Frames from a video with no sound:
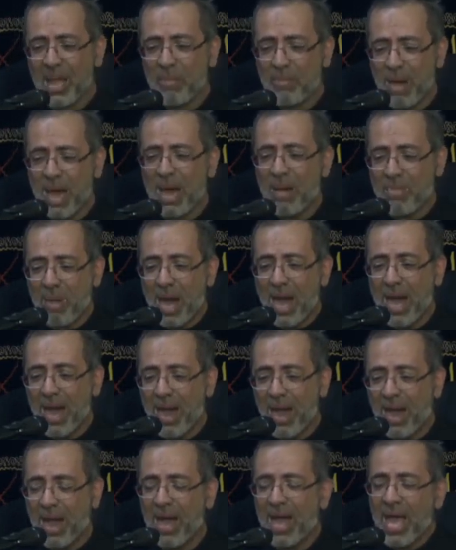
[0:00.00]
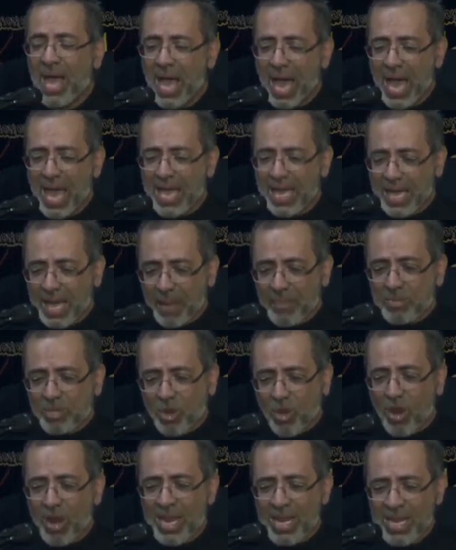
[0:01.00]
Baba, I kept
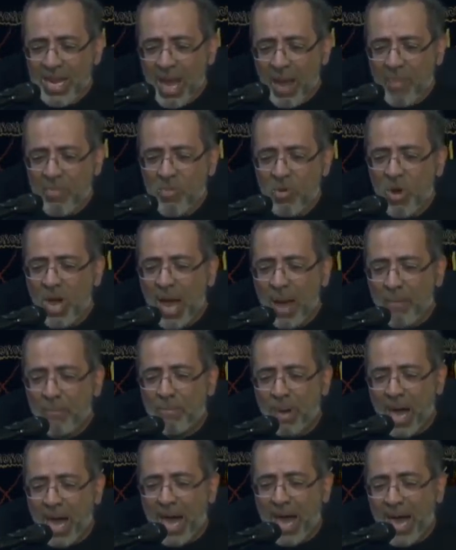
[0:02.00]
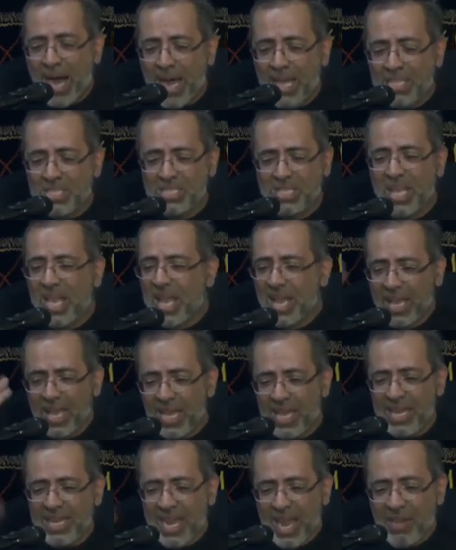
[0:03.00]
calling Abu Abbas,
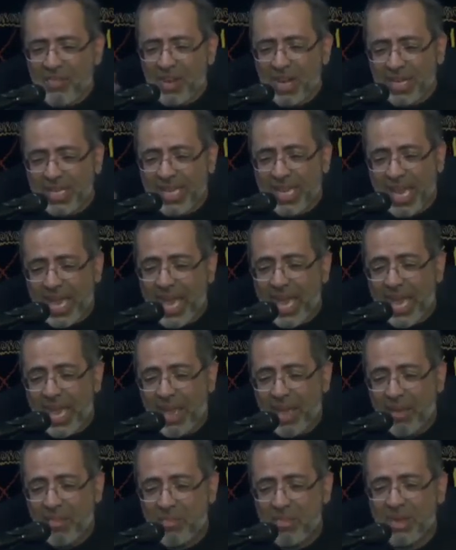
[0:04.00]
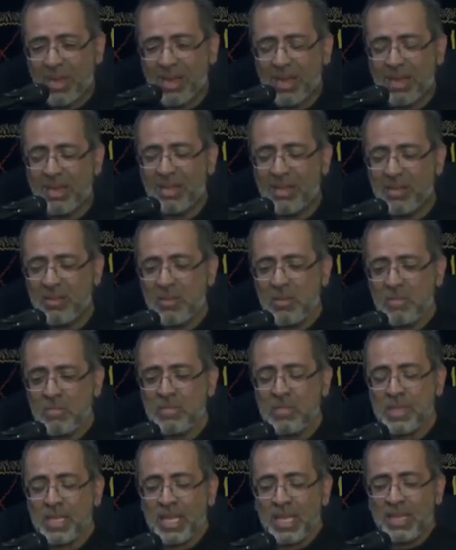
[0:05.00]
he never came.
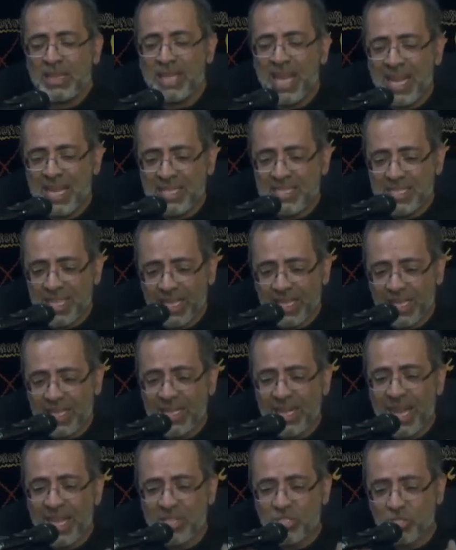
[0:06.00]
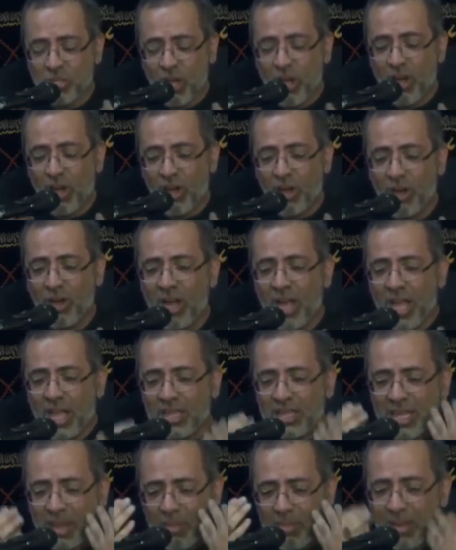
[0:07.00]
Then Sakina saw
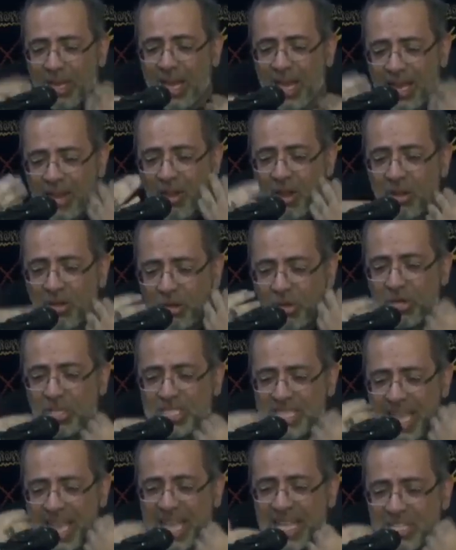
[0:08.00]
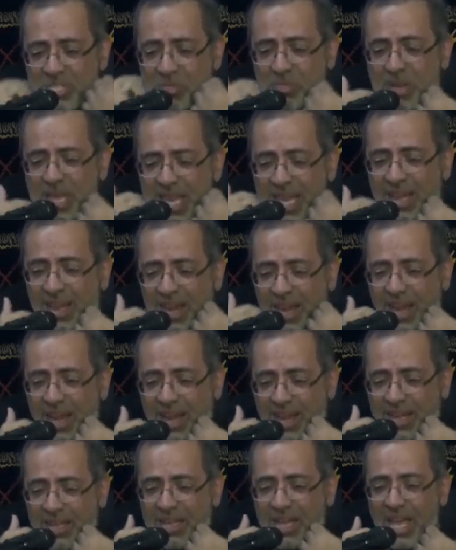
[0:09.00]
the blood on Hussein's
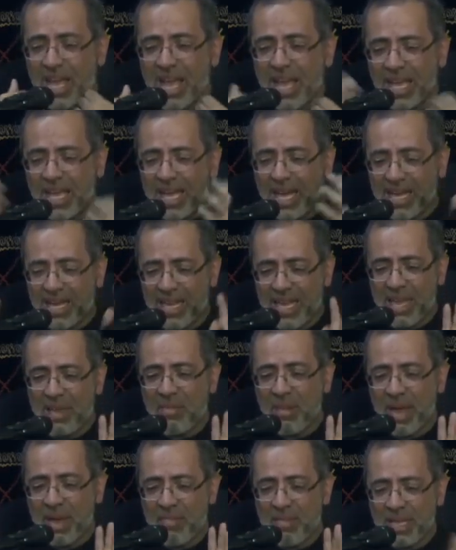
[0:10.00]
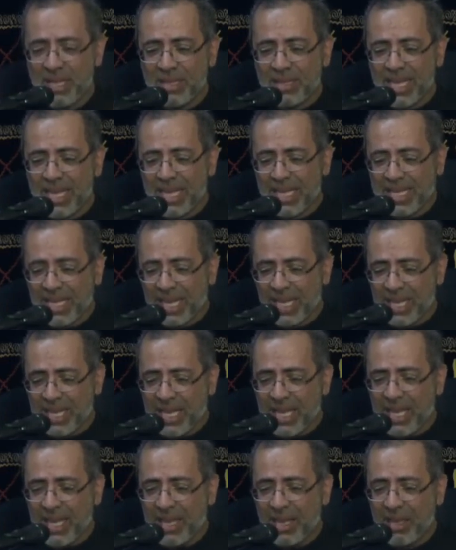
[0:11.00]
beard. Karima bint
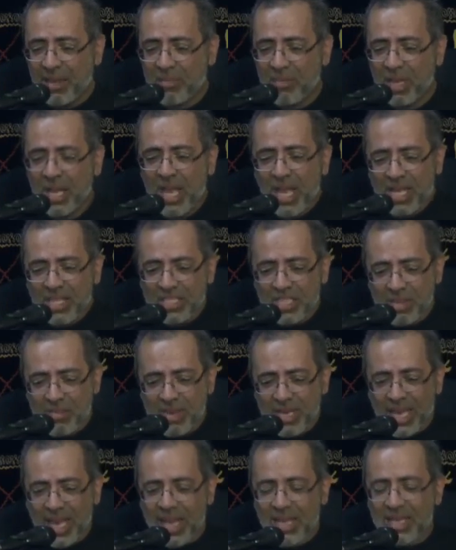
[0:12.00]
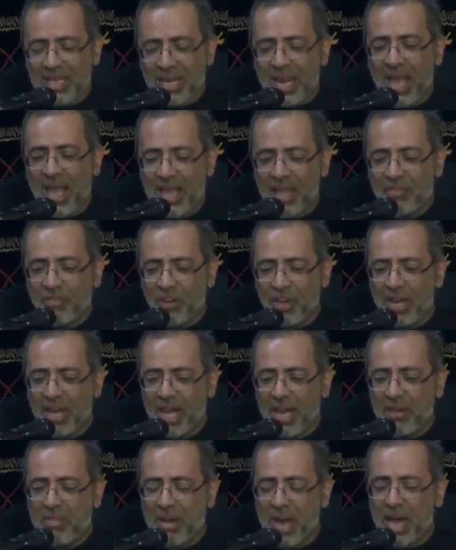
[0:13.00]
al-Karim, she began crying for
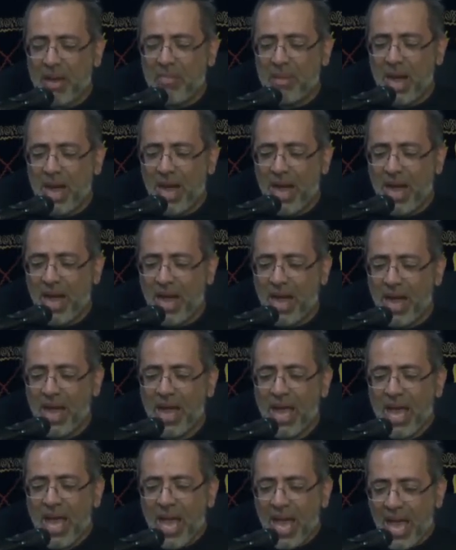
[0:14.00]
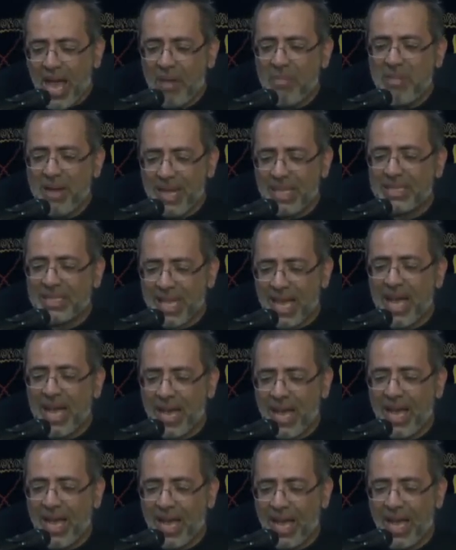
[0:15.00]
her Baba.
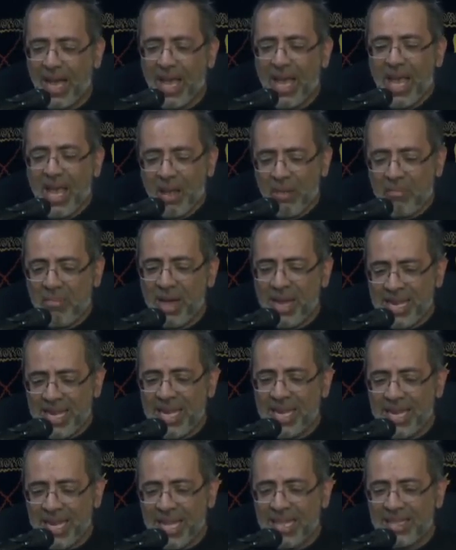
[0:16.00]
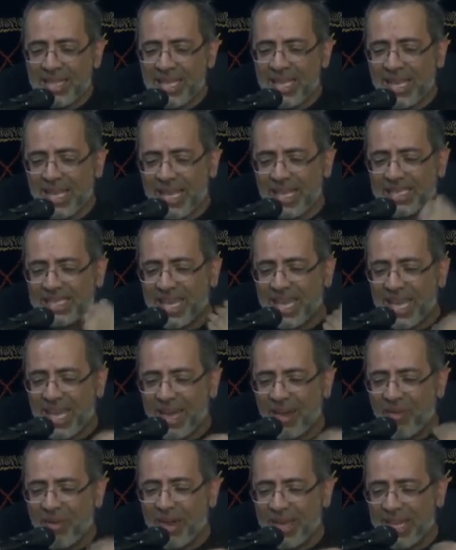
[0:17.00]
Abata, mani alladhi
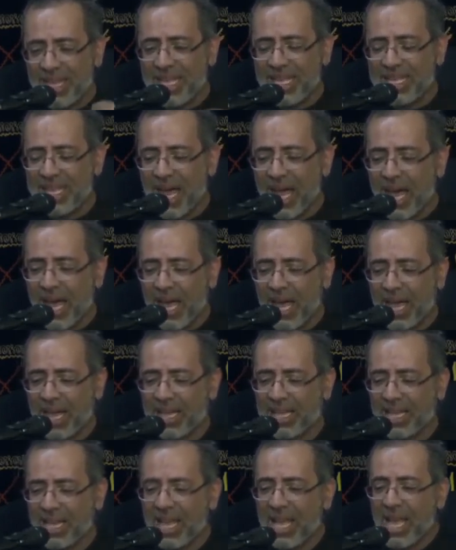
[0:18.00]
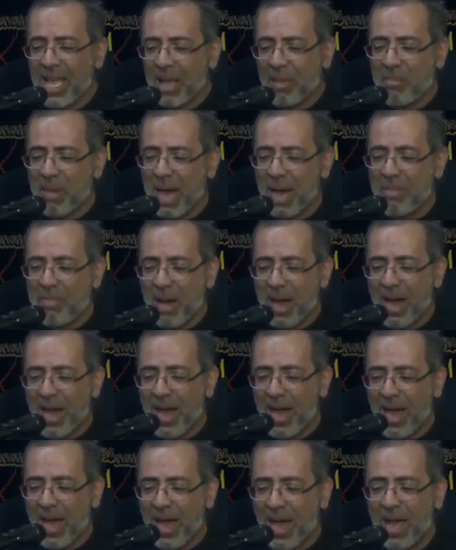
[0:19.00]
qata'a waridak.
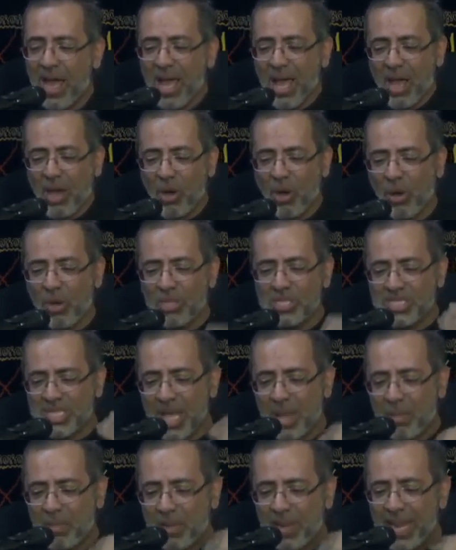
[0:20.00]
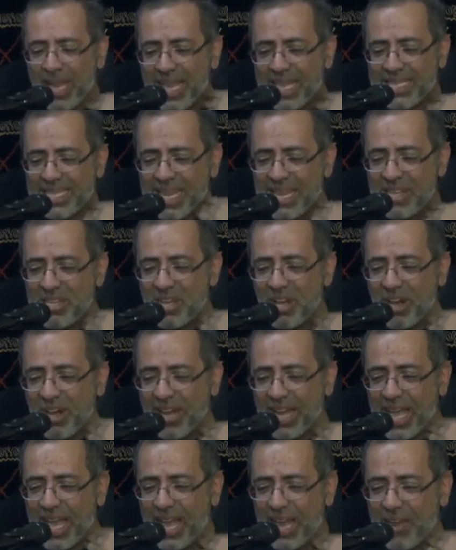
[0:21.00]
Baba, who separated your
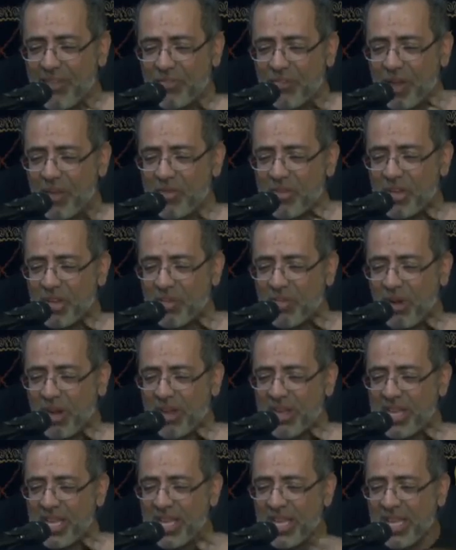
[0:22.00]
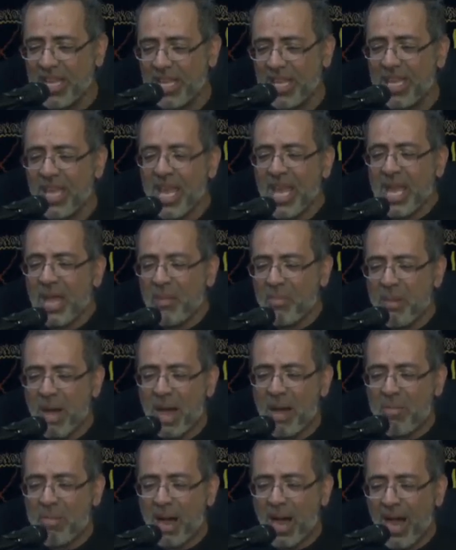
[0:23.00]
head from your body?
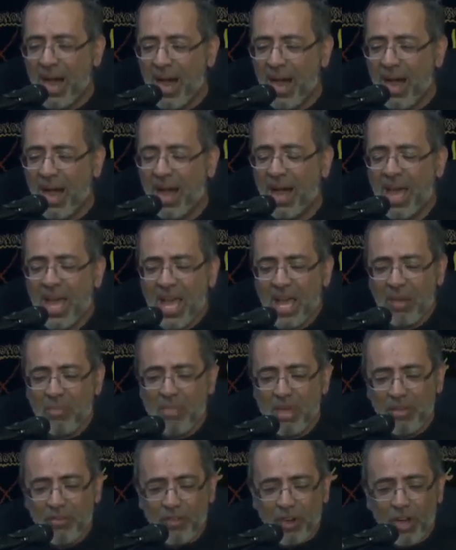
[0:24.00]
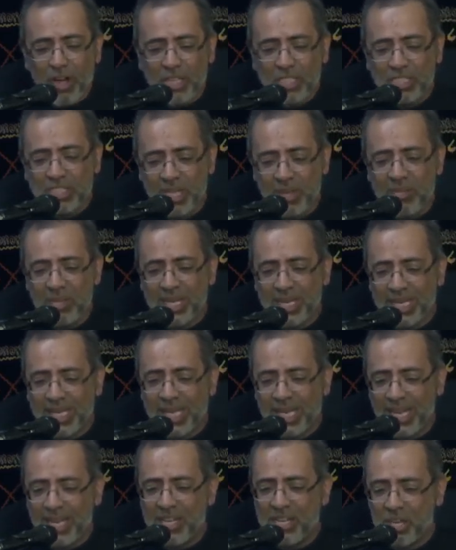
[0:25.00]
Baba, before Shimr
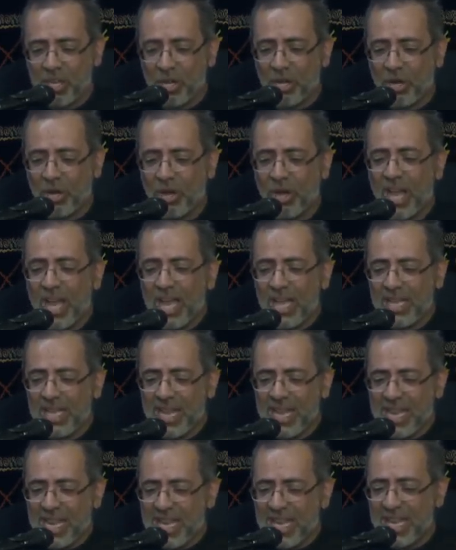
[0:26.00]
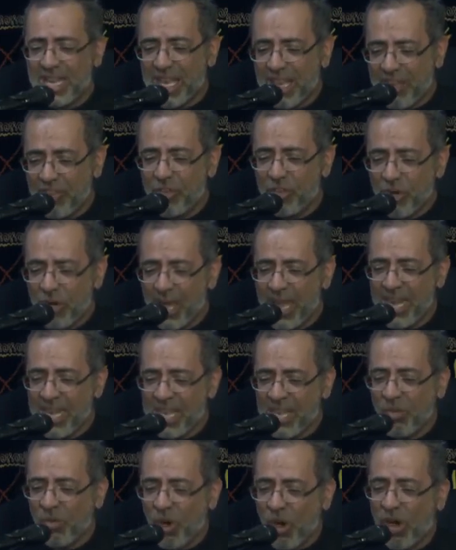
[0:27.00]
killed you, did he give you
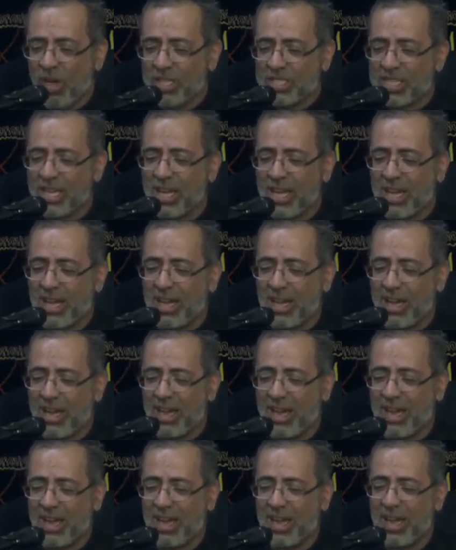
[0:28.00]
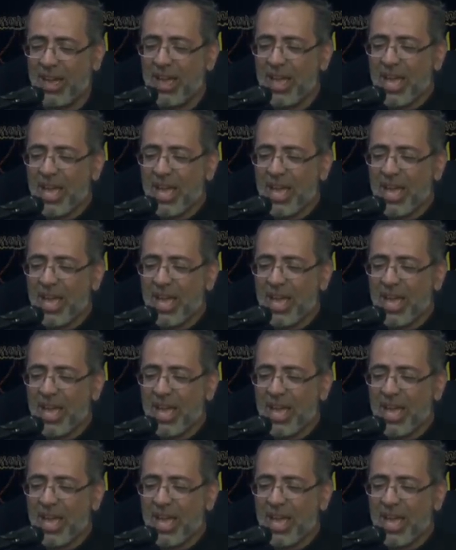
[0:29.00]
any water?